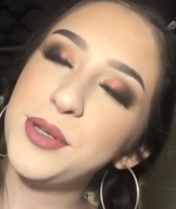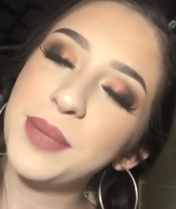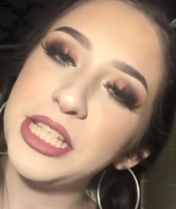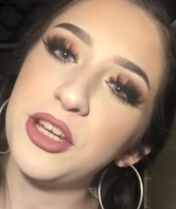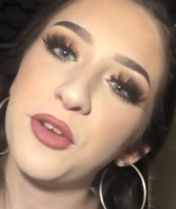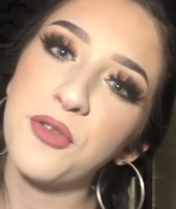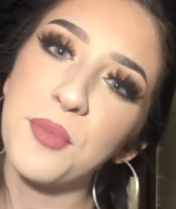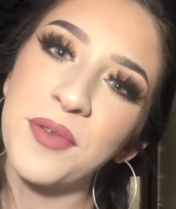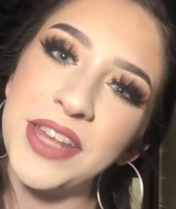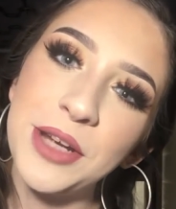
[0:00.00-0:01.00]
to my channel
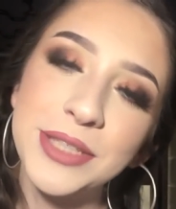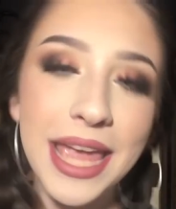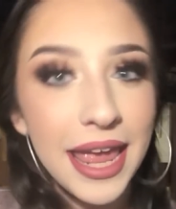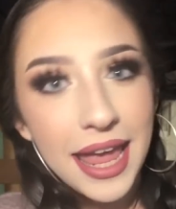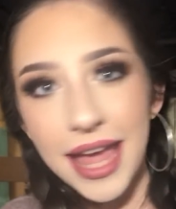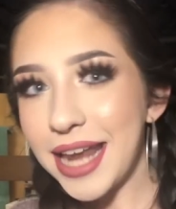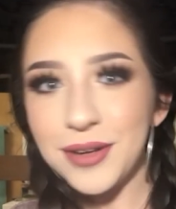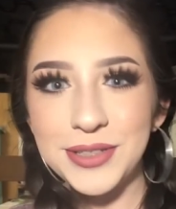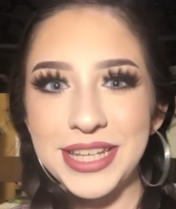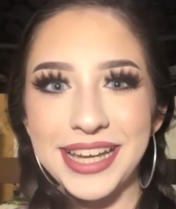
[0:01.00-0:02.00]
for more videos, and
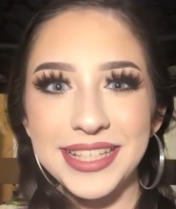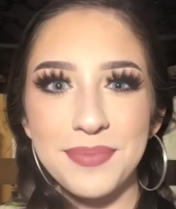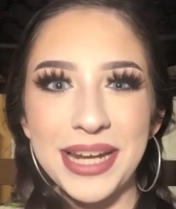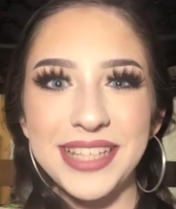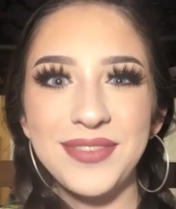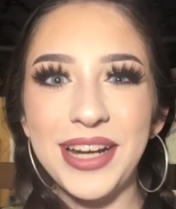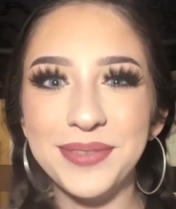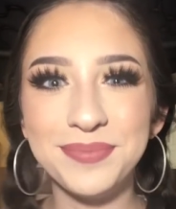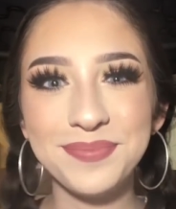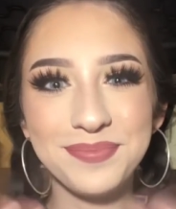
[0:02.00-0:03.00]
I will see you guys in my next video.
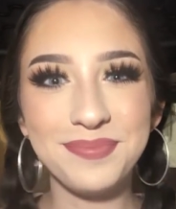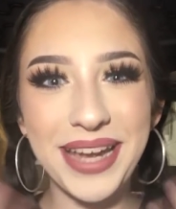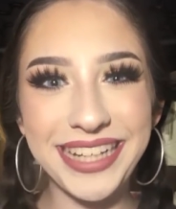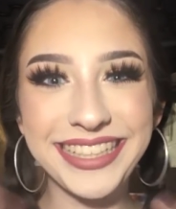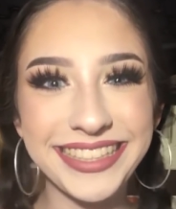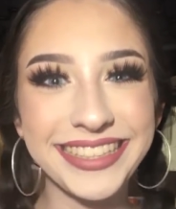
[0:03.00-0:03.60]
Bye.